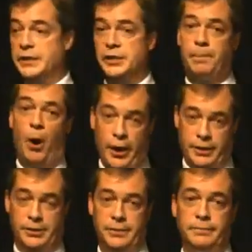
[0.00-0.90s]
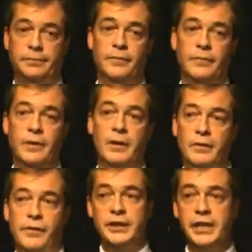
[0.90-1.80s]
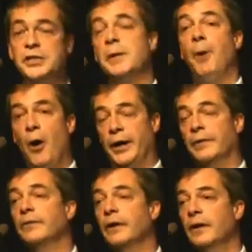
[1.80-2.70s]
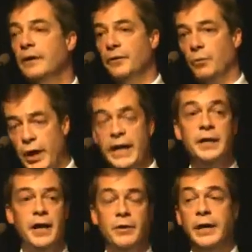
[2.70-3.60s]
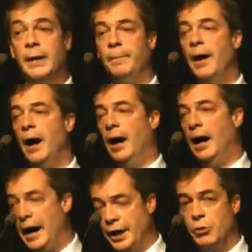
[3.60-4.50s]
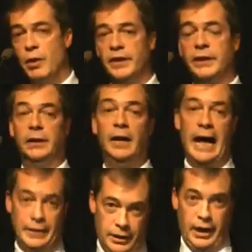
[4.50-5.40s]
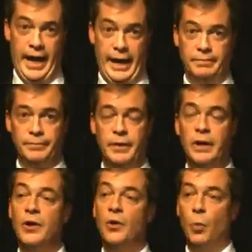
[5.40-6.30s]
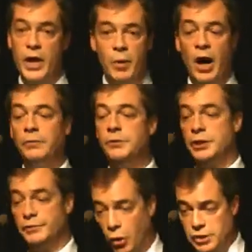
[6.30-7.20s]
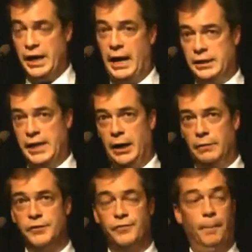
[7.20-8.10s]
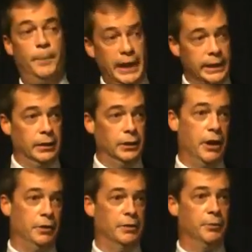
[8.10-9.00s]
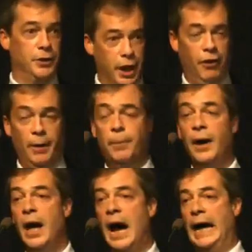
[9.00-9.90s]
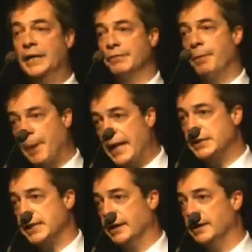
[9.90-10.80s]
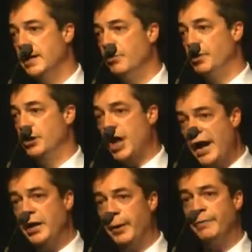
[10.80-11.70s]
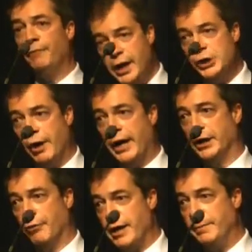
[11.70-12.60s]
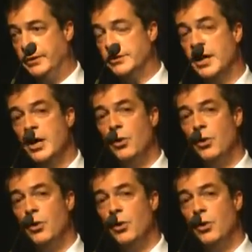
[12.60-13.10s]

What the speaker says: is the point. This is the point, that we in UKIP are unequivocal and clear. We want to divorce ourselves from political union with Europe and to replace it with a genuine free trade agreement,